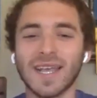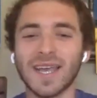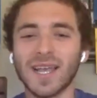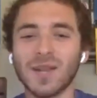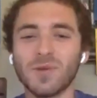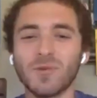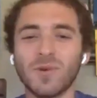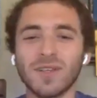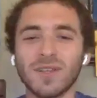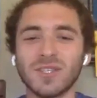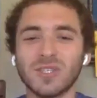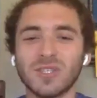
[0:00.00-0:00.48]
I
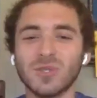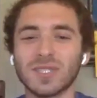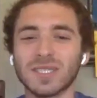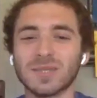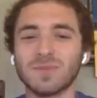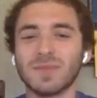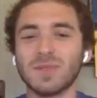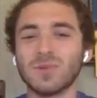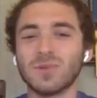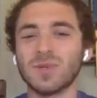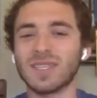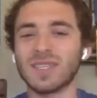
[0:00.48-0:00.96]
kind of wanted to do
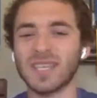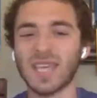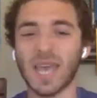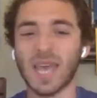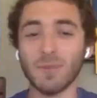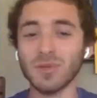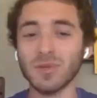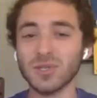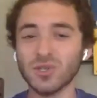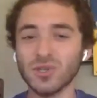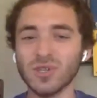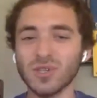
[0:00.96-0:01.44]
something with
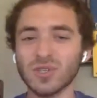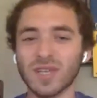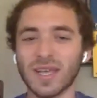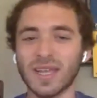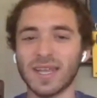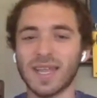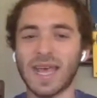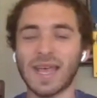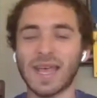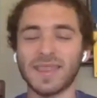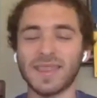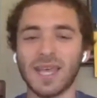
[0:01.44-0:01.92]
chemistry, so
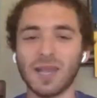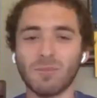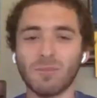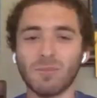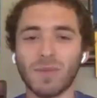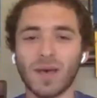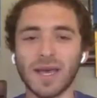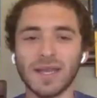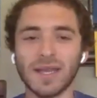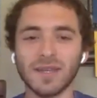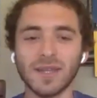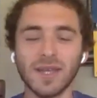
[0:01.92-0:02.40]
kind of had that
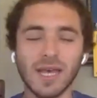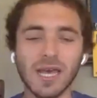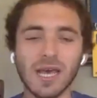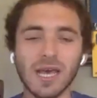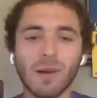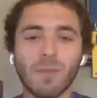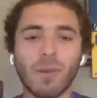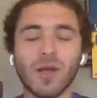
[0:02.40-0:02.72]
in mind.